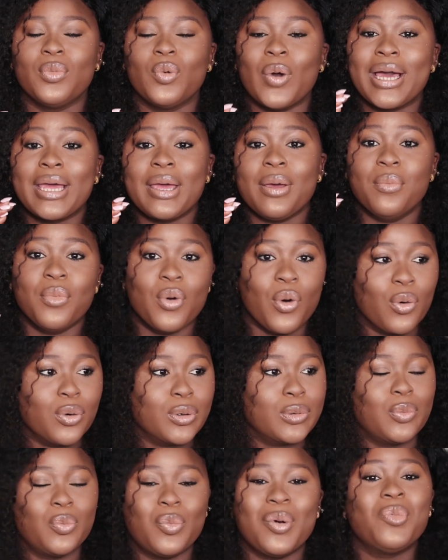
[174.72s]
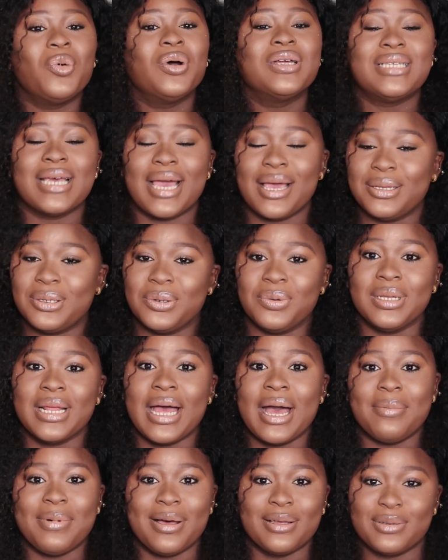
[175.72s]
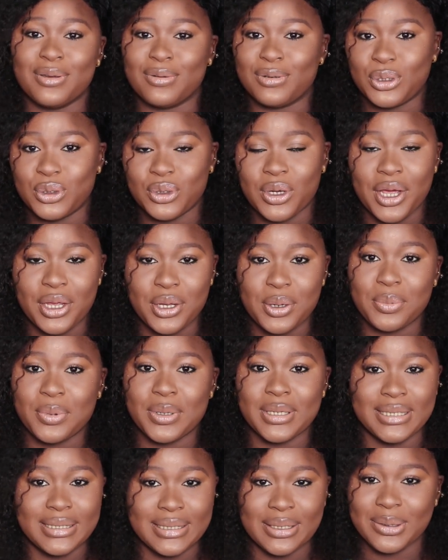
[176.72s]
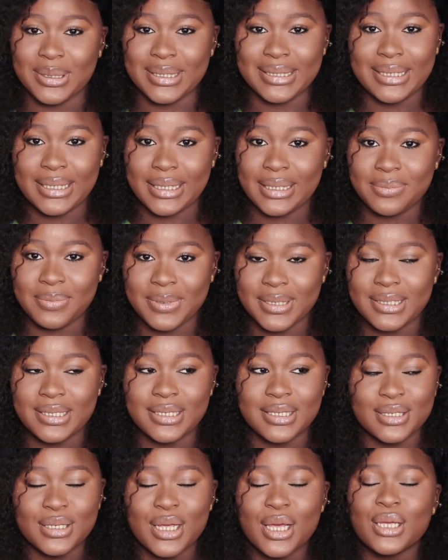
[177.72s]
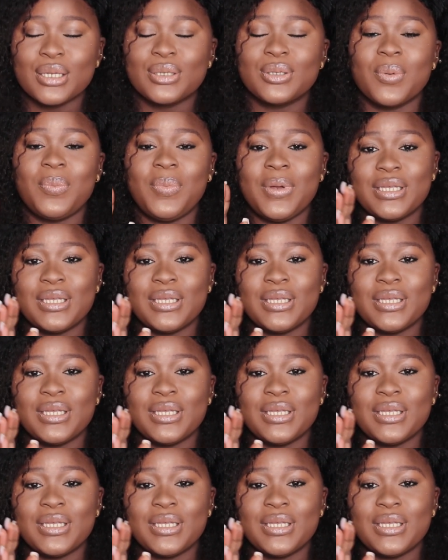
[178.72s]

whack-a-mole, but what are you doing with that amount of sugar in your body on a daily basis? So